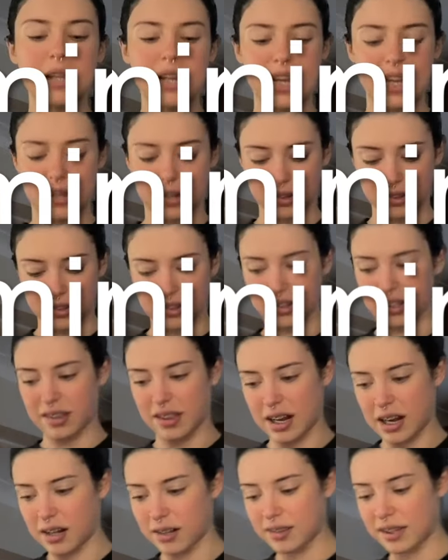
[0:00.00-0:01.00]
minutes and
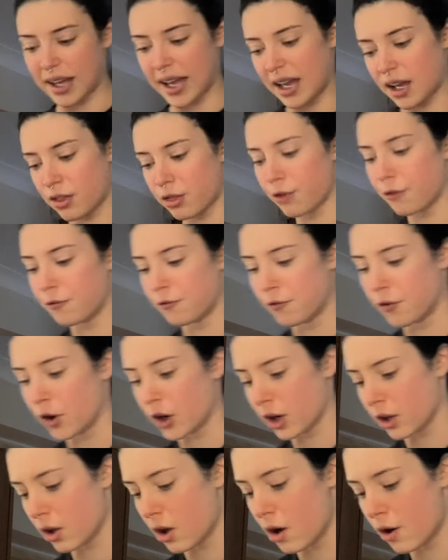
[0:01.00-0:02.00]
then I'll take the
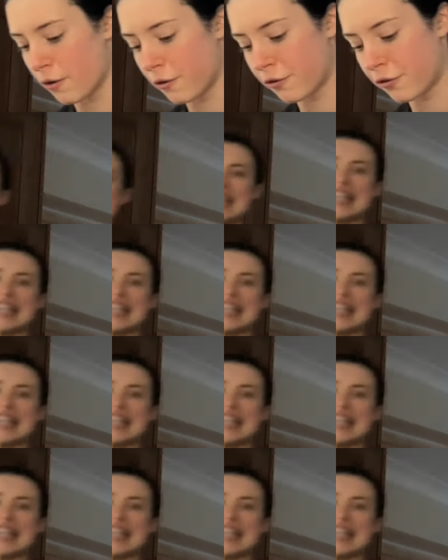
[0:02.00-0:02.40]
foil off.